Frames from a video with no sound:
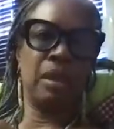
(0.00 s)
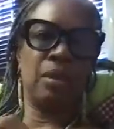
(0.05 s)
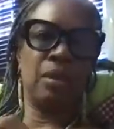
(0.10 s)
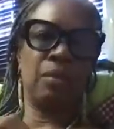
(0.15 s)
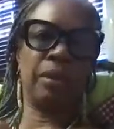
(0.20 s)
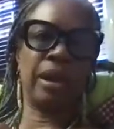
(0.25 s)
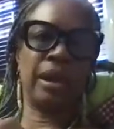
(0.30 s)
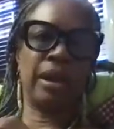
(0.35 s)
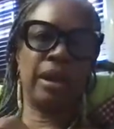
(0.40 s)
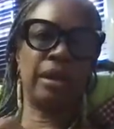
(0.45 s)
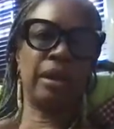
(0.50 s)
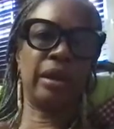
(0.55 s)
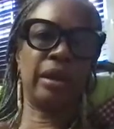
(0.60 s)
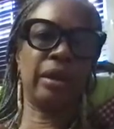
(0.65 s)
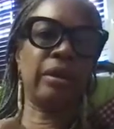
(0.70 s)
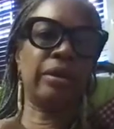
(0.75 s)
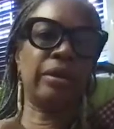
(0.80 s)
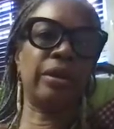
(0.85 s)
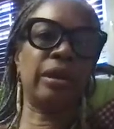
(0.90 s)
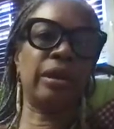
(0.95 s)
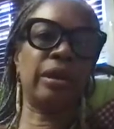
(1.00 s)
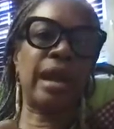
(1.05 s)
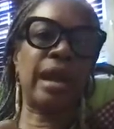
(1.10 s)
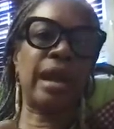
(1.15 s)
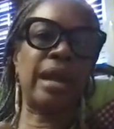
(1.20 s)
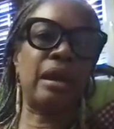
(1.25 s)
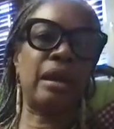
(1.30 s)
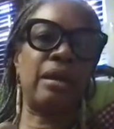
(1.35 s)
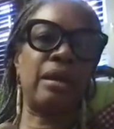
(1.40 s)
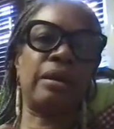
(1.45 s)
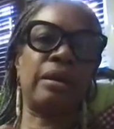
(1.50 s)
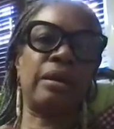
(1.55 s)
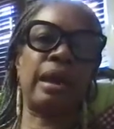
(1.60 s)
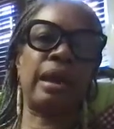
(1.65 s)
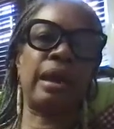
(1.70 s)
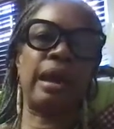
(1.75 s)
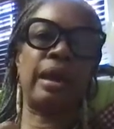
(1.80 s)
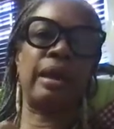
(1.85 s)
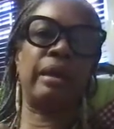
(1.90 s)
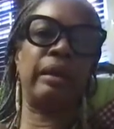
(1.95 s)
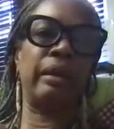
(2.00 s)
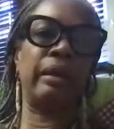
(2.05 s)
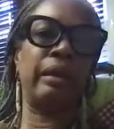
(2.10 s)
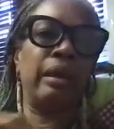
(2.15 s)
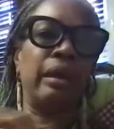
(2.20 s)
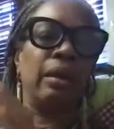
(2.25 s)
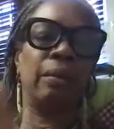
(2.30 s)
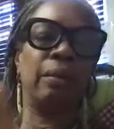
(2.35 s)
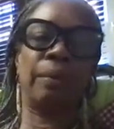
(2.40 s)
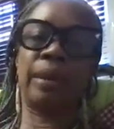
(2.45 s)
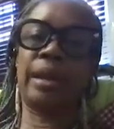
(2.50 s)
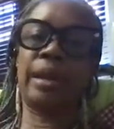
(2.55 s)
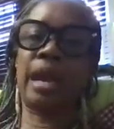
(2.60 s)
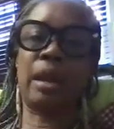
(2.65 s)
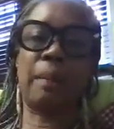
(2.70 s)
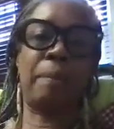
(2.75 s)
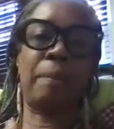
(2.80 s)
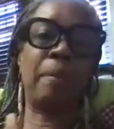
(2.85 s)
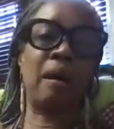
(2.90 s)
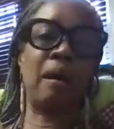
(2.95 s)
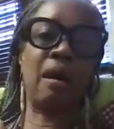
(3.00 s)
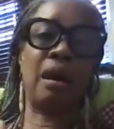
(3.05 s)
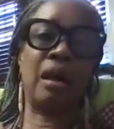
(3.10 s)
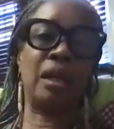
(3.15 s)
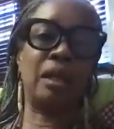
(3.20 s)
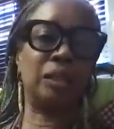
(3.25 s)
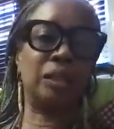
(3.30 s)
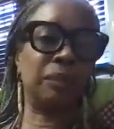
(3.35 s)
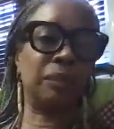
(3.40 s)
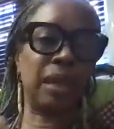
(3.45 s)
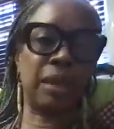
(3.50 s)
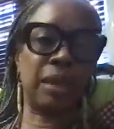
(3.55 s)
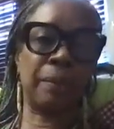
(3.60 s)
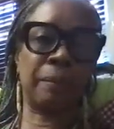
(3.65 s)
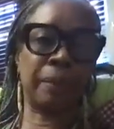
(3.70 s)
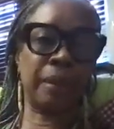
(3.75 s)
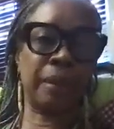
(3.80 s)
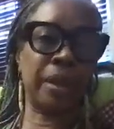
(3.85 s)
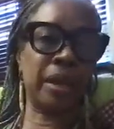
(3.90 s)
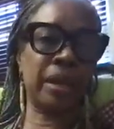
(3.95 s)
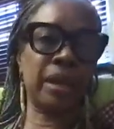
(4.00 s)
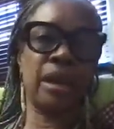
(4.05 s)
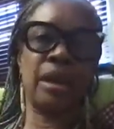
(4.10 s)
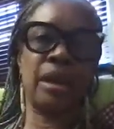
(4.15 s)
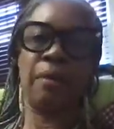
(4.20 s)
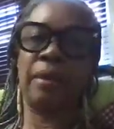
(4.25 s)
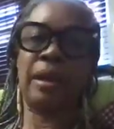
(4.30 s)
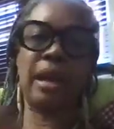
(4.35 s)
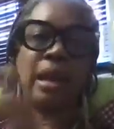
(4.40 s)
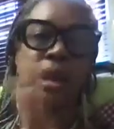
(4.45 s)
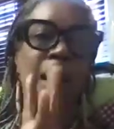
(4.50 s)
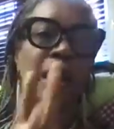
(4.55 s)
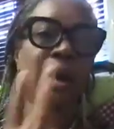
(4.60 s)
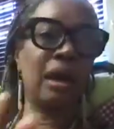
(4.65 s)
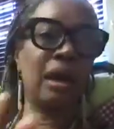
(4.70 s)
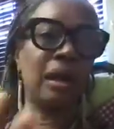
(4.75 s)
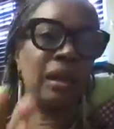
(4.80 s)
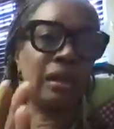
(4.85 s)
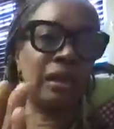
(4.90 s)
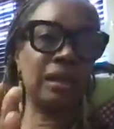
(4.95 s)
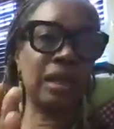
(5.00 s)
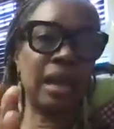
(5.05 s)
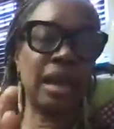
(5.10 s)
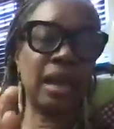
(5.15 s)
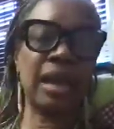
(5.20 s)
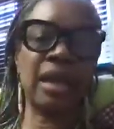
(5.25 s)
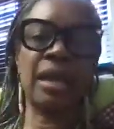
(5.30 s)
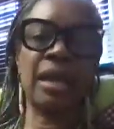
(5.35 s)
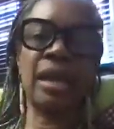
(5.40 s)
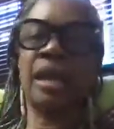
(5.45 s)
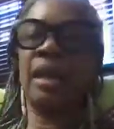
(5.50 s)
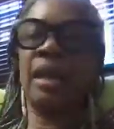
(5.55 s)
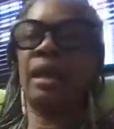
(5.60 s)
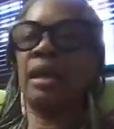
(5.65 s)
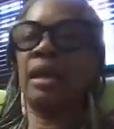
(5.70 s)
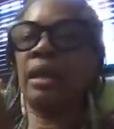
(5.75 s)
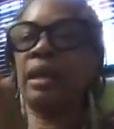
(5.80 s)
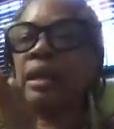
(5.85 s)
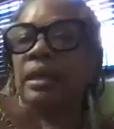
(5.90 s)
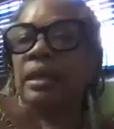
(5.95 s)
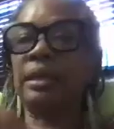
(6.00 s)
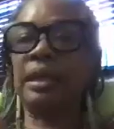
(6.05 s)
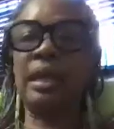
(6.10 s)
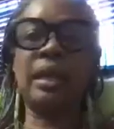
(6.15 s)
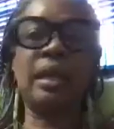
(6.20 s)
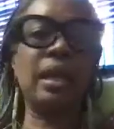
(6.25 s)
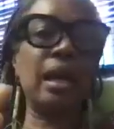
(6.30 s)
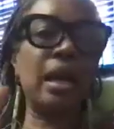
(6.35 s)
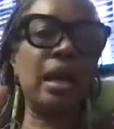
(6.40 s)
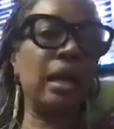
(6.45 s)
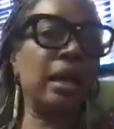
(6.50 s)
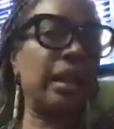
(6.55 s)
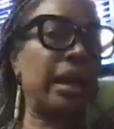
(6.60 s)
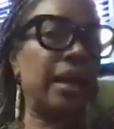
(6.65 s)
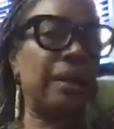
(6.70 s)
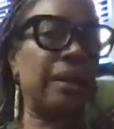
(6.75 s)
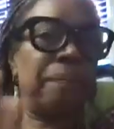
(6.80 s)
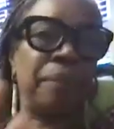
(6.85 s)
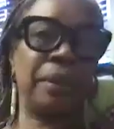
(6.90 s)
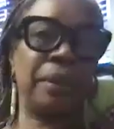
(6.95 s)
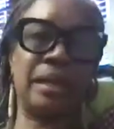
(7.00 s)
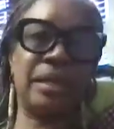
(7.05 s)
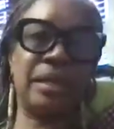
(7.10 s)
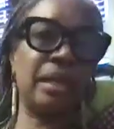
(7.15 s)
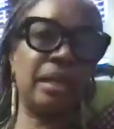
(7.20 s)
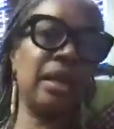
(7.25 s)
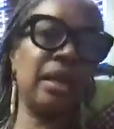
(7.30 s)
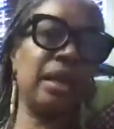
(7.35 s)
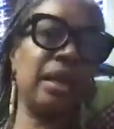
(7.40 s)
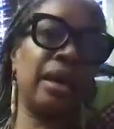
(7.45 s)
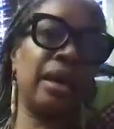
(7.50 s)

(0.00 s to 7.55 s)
where you're like, okay, we got to pause, we got to break, we got a holiday. Is Inga like busy?